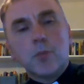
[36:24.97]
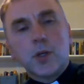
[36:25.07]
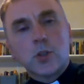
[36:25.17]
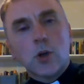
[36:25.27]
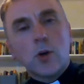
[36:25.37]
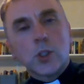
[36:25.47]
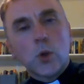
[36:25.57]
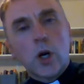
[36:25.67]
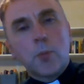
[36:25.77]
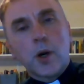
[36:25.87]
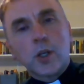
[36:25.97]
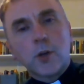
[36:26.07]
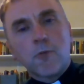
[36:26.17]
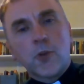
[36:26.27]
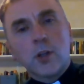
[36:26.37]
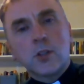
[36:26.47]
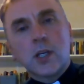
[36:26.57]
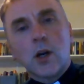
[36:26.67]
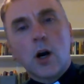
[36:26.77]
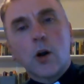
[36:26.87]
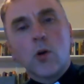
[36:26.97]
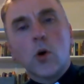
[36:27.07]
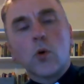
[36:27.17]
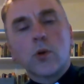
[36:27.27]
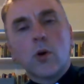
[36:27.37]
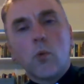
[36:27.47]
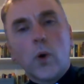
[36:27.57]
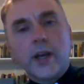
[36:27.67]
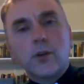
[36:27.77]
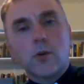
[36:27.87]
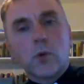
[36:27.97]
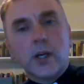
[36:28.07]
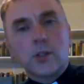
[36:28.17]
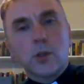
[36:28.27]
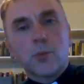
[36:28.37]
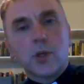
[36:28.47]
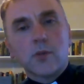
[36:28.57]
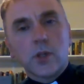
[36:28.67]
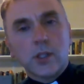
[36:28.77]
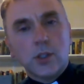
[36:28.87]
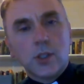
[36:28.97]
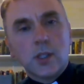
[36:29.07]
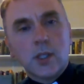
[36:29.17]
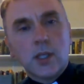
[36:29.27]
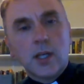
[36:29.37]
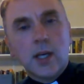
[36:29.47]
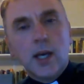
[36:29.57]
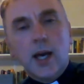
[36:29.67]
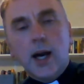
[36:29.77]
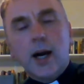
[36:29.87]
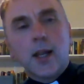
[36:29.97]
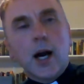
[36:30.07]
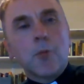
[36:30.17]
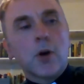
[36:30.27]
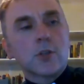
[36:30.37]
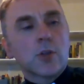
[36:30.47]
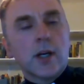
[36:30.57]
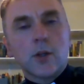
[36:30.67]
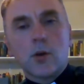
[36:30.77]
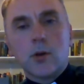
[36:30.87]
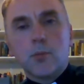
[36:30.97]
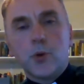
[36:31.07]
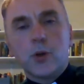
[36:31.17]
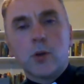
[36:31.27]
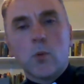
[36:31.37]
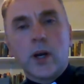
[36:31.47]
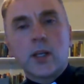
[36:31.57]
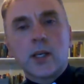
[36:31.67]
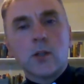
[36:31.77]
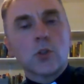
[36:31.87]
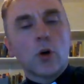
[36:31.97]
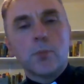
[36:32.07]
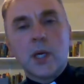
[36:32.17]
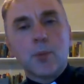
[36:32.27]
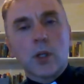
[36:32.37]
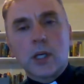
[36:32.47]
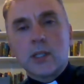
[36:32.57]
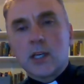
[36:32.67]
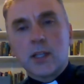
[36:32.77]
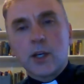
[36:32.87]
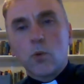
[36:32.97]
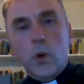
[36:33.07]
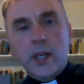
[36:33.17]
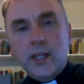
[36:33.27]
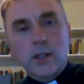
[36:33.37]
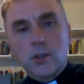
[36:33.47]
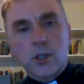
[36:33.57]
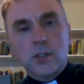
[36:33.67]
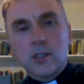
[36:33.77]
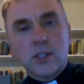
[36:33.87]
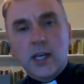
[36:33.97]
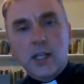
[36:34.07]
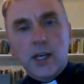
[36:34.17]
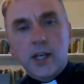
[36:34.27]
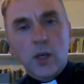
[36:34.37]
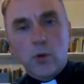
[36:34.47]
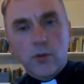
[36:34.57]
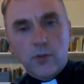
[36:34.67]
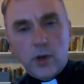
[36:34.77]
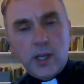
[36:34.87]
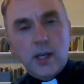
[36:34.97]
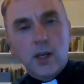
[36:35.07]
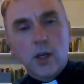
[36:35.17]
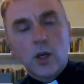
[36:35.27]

But it's also about confronting our own white racial privilege. And I'm not trying to put white guilt on people, because I think white guilt doesn't set anyone free.